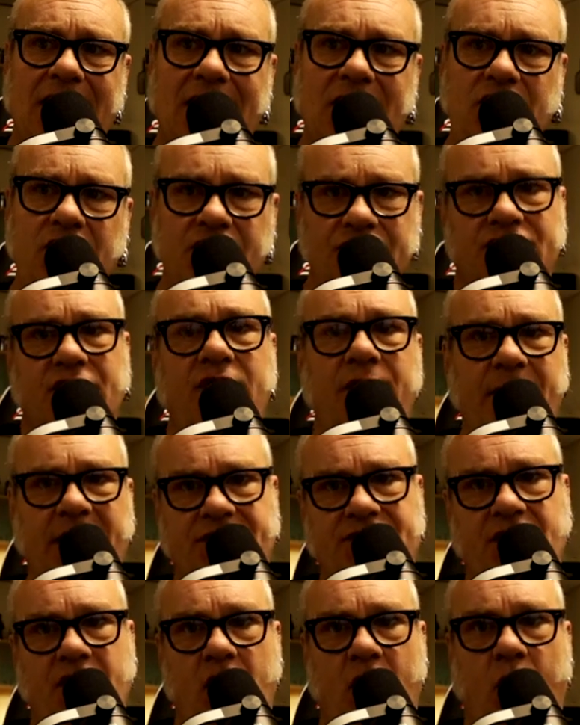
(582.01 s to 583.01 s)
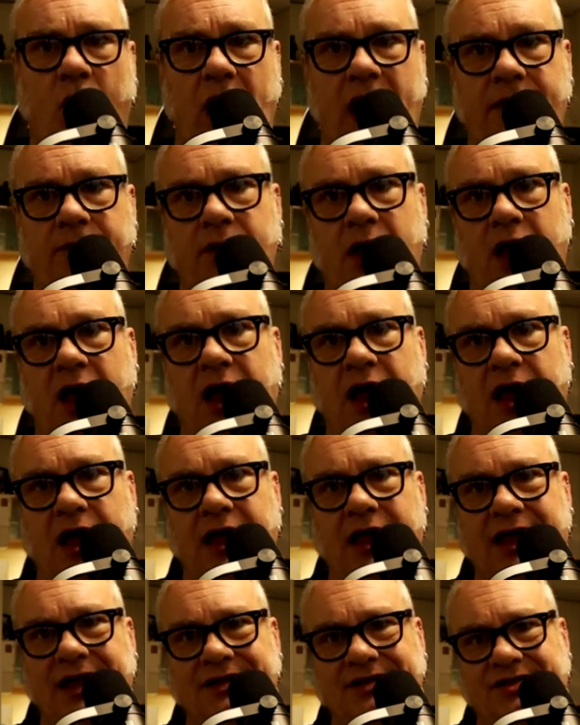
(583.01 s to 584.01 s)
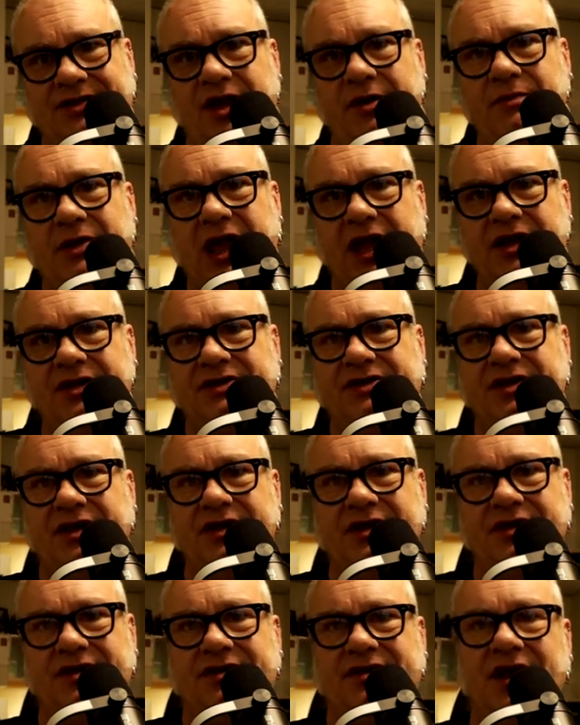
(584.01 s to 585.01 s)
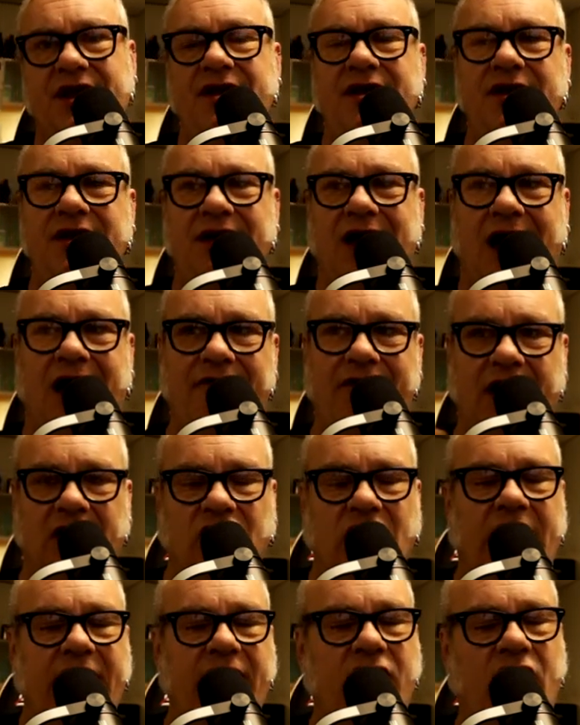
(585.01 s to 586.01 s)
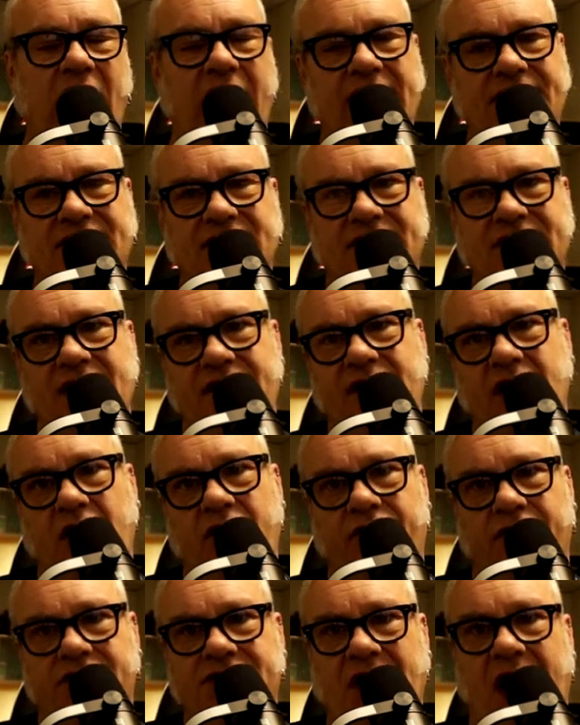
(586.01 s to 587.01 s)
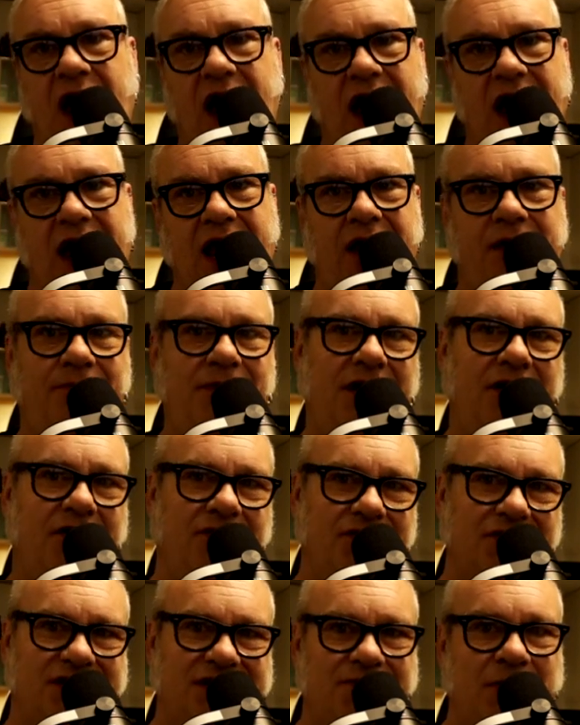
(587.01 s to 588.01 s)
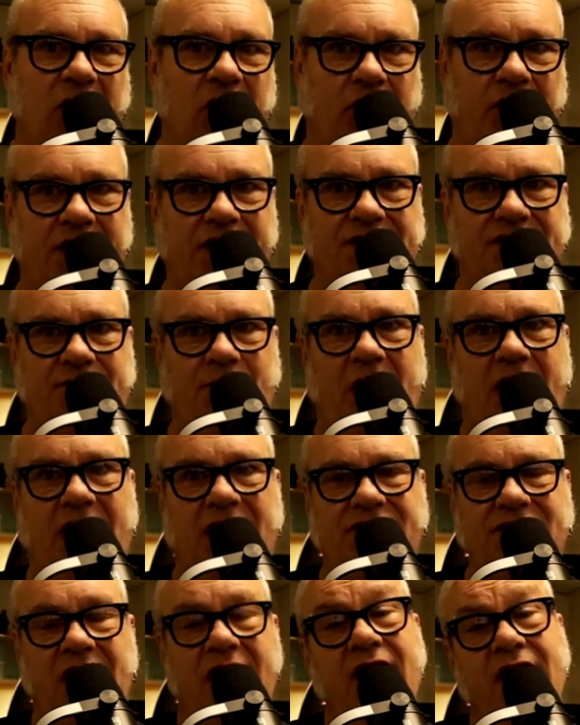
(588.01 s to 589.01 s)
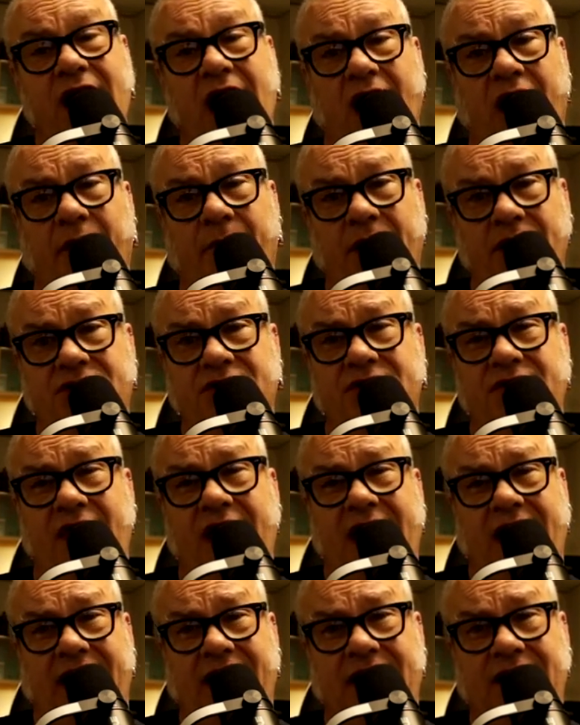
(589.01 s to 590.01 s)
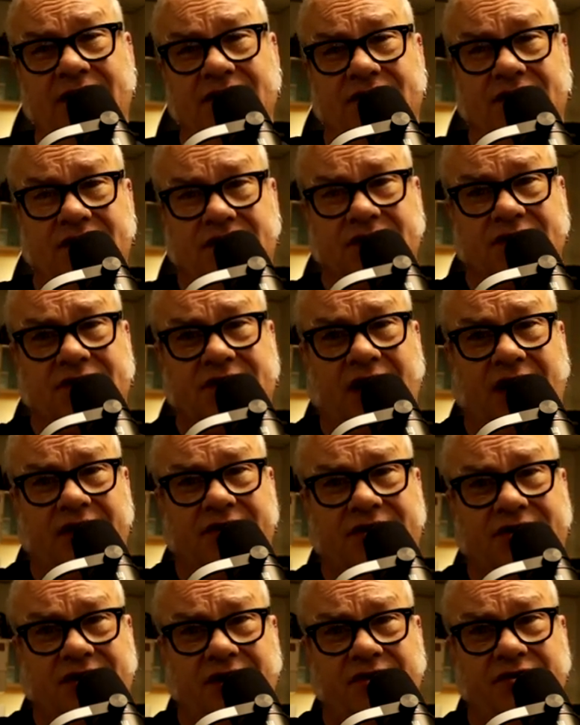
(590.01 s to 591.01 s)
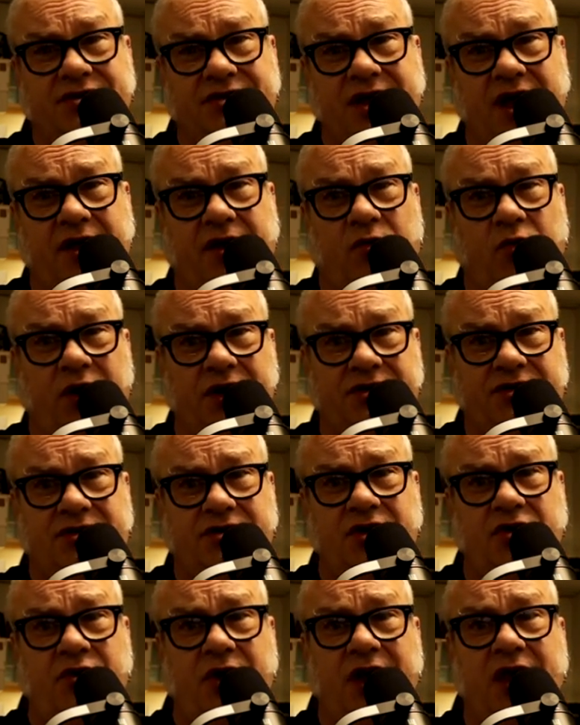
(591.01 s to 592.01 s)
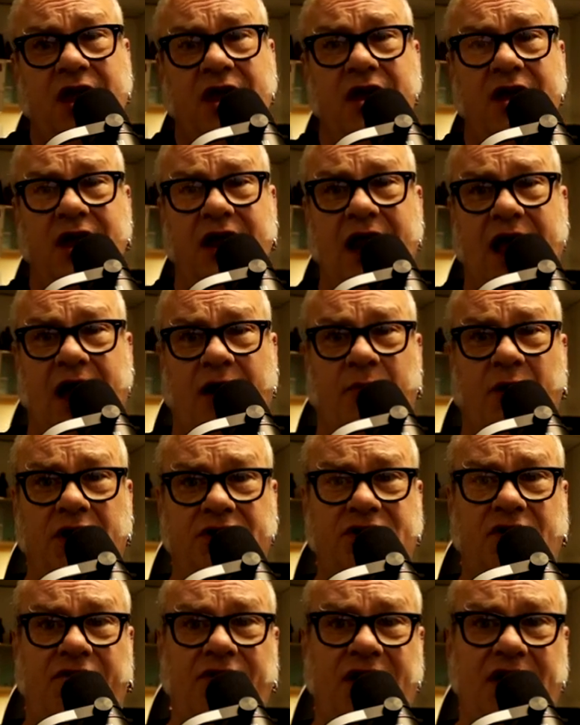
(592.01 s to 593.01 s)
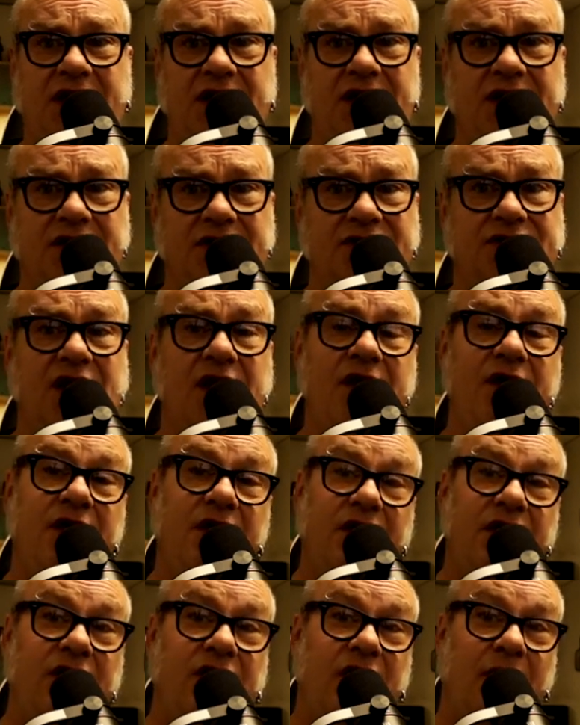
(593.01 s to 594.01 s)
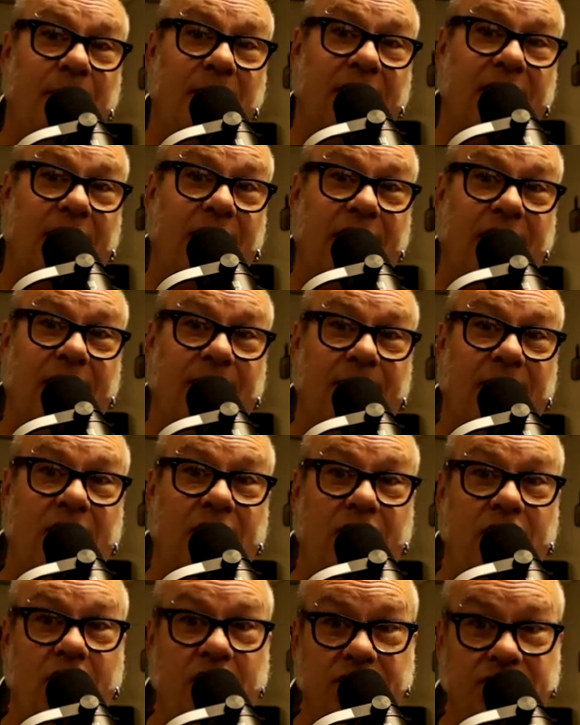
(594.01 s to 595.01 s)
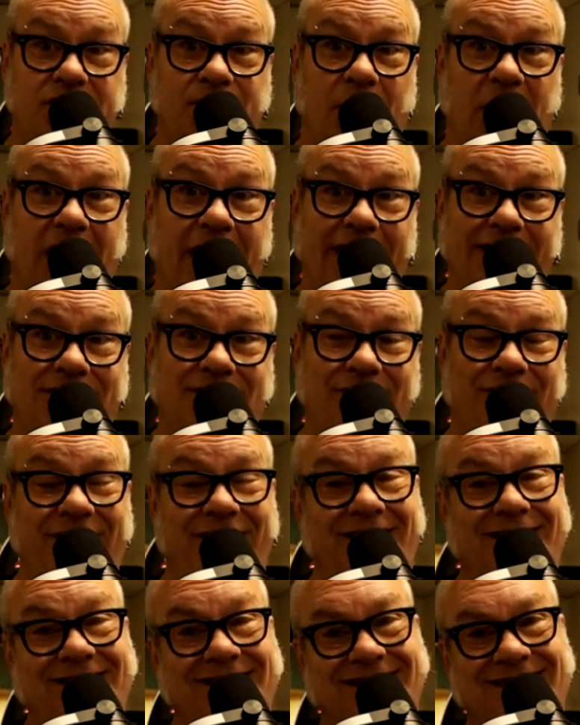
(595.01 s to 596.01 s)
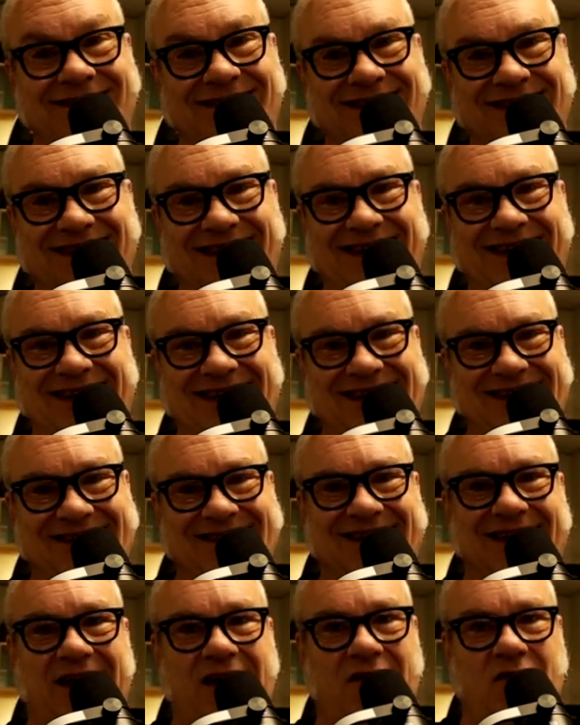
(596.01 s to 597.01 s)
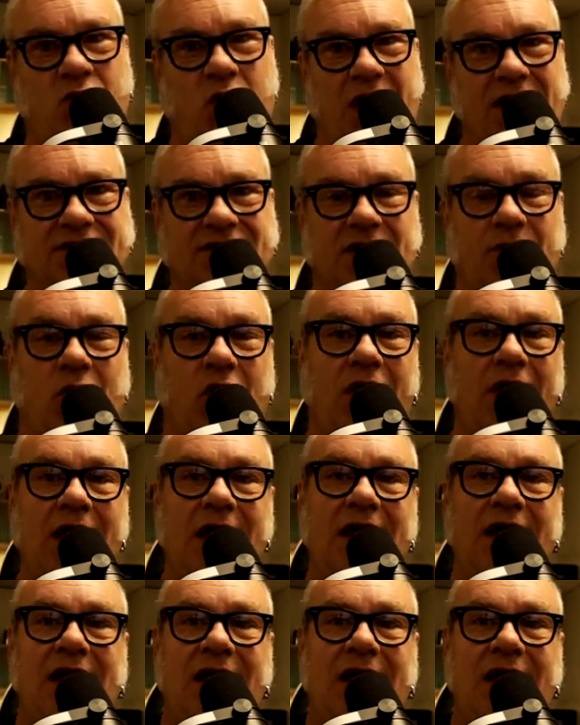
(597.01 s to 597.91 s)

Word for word: usually makes it go away. Uh, in some cases, I've had a lot of clients that say that over time they don't smell it as much. Now, how much of that is it just kind of slows down on what it's doing, and how much of it is you became nose blind to it is kind of questionable.